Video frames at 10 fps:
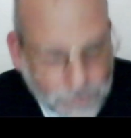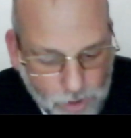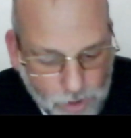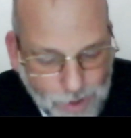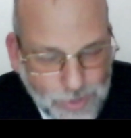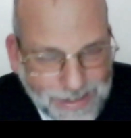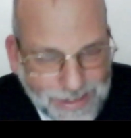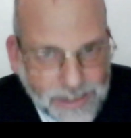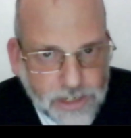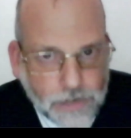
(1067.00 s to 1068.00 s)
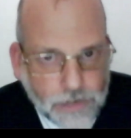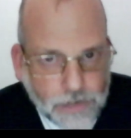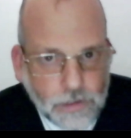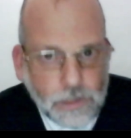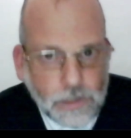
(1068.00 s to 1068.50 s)

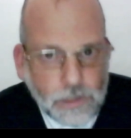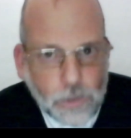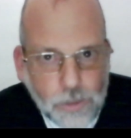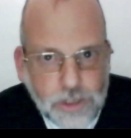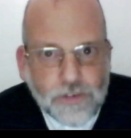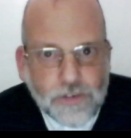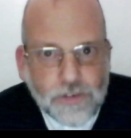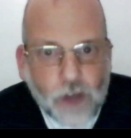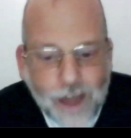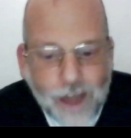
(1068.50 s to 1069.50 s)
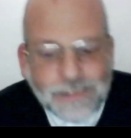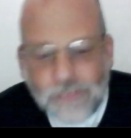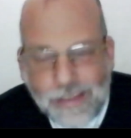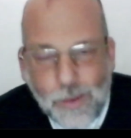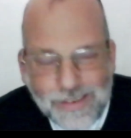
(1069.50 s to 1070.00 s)
contradiction with Jewish
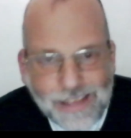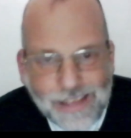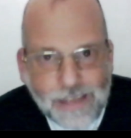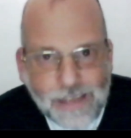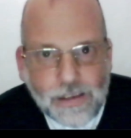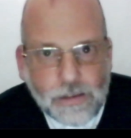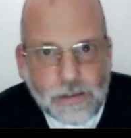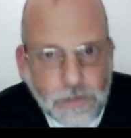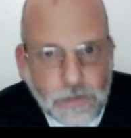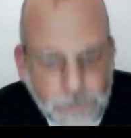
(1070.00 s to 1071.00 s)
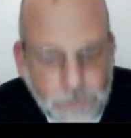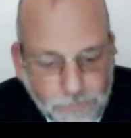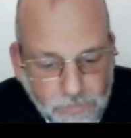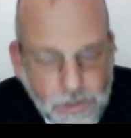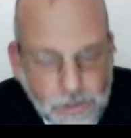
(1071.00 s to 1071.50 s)
philosophy that was taking,
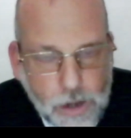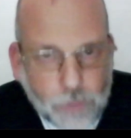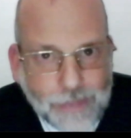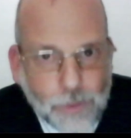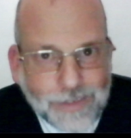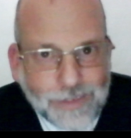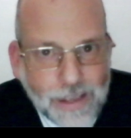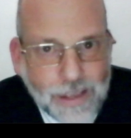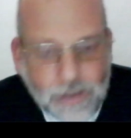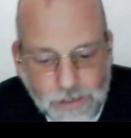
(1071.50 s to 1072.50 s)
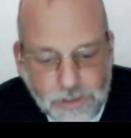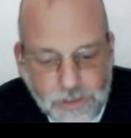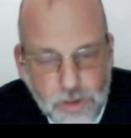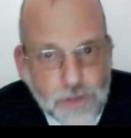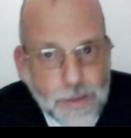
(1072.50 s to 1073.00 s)
that were taking
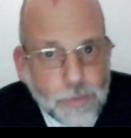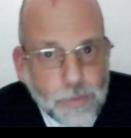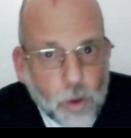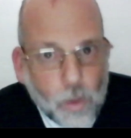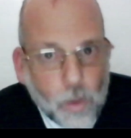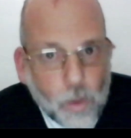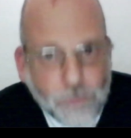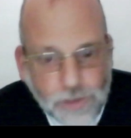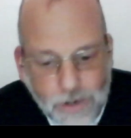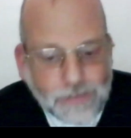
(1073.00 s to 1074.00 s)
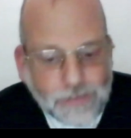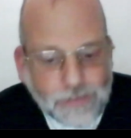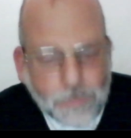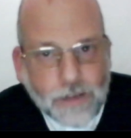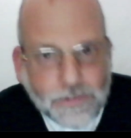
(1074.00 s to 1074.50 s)
Jewish people away from
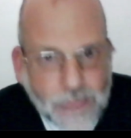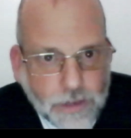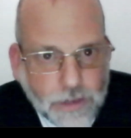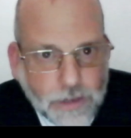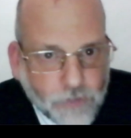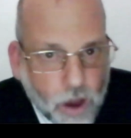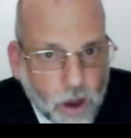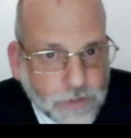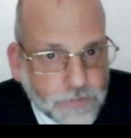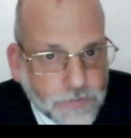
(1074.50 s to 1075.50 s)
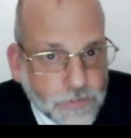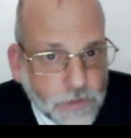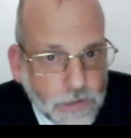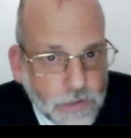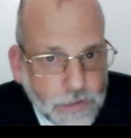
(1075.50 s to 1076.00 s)
Judaism because of secular philosophy.
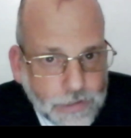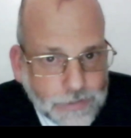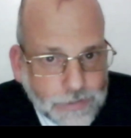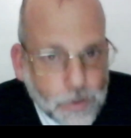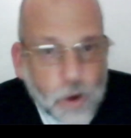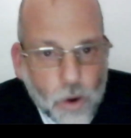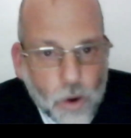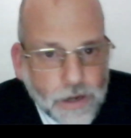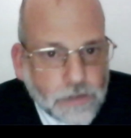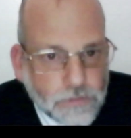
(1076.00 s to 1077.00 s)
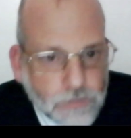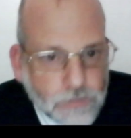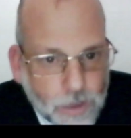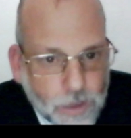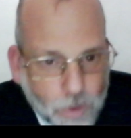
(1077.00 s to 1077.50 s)
So according
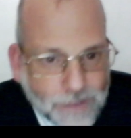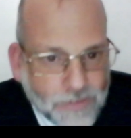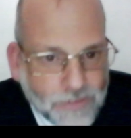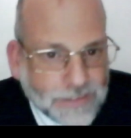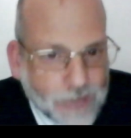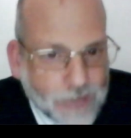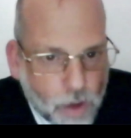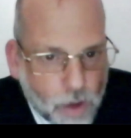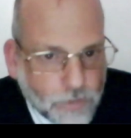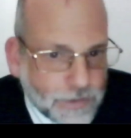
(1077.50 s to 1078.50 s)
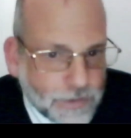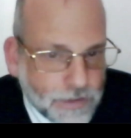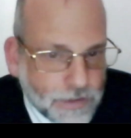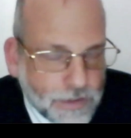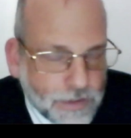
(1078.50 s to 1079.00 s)
to Vilna Gaon,
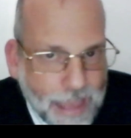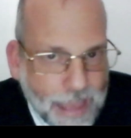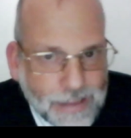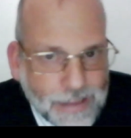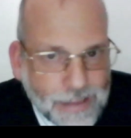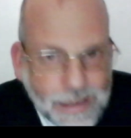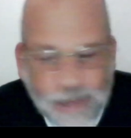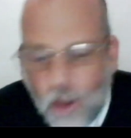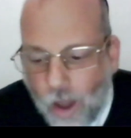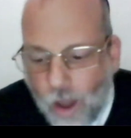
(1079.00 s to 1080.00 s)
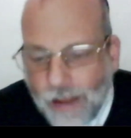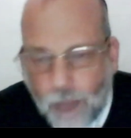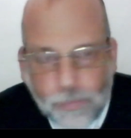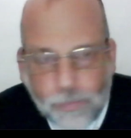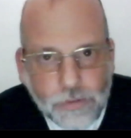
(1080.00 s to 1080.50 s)
that he got caught
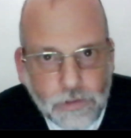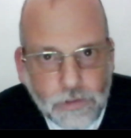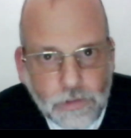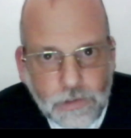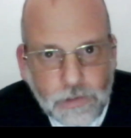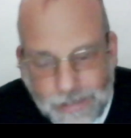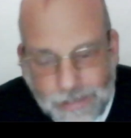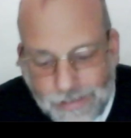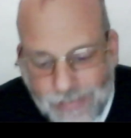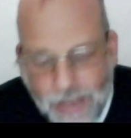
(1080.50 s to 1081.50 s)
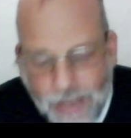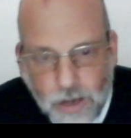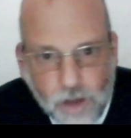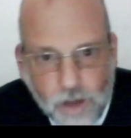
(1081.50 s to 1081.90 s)
up in the secular